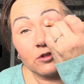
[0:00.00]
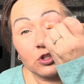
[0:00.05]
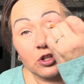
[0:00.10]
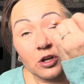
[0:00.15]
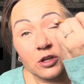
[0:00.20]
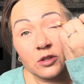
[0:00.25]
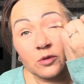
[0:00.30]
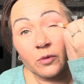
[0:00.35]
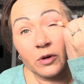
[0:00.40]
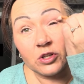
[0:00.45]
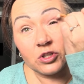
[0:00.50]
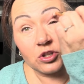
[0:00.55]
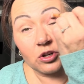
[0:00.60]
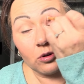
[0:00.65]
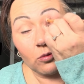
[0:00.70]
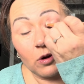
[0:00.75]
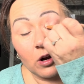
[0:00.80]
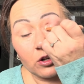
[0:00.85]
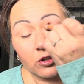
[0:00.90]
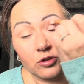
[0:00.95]
just windshield
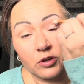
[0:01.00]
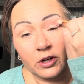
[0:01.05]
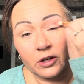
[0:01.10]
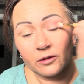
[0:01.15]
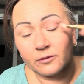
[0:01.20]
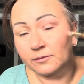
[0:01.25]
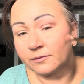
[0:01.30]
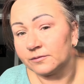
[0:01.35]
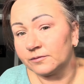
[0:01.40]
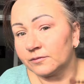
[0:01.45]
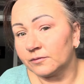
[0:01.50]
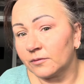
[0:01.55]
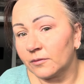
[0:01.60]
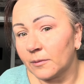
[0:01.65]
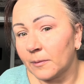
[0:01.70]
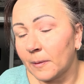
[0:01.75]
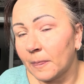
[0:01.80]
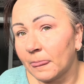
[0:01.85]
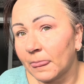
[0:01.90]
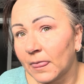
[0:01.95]
washing.
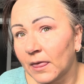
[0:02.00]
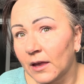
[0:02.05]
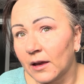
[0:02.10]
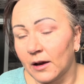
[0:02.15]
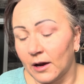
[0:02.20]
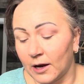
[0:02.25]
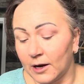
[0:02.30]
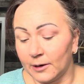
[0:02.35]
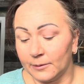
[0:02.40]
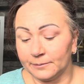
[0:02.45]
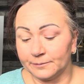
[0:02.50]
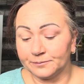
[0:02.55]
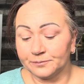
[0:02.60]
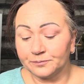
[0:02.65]
Okay,